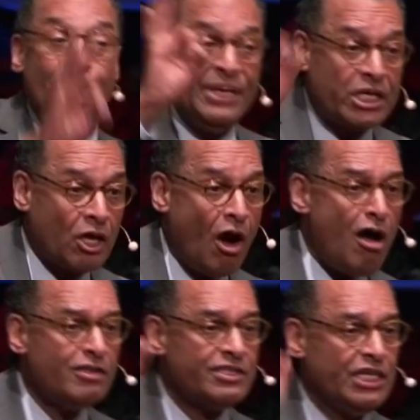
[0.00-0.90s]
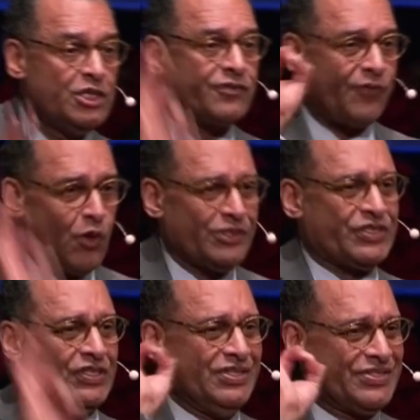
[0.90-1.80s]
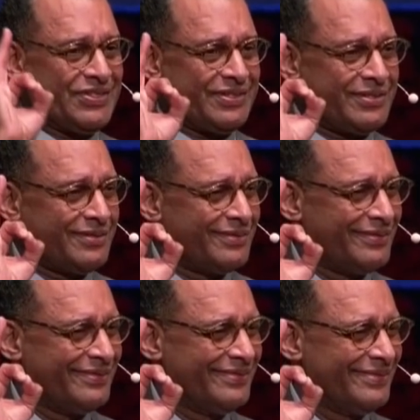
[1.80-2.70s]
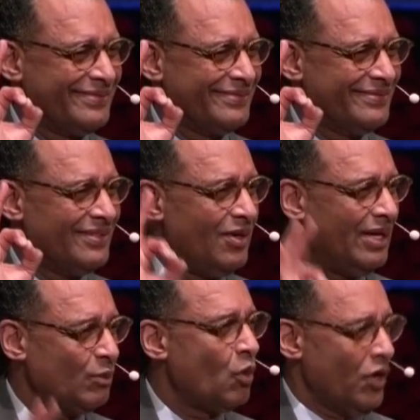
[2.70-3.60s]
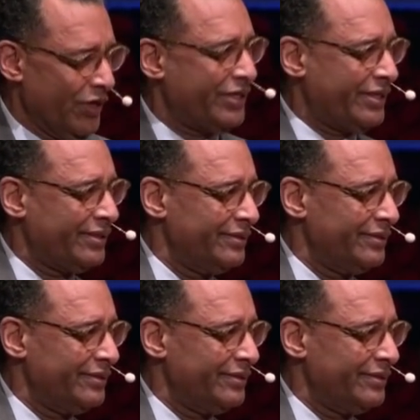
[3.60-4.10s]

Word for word: because these forces are at work,